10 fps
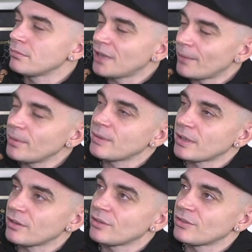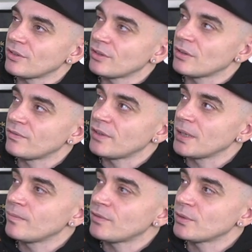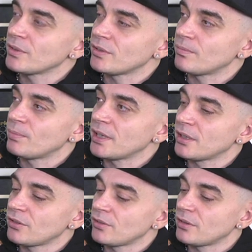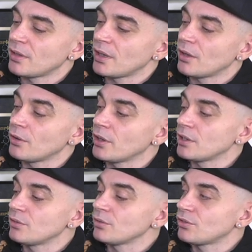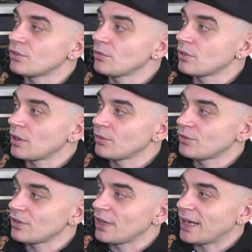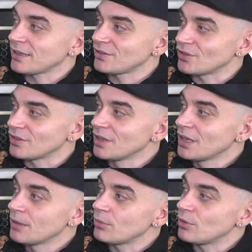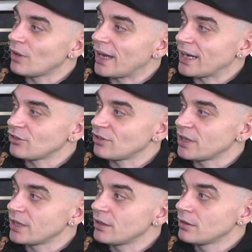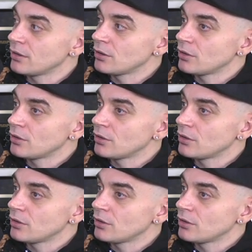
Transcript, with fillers: Would that be because of the influence of being on early doors so close to the action, but not actually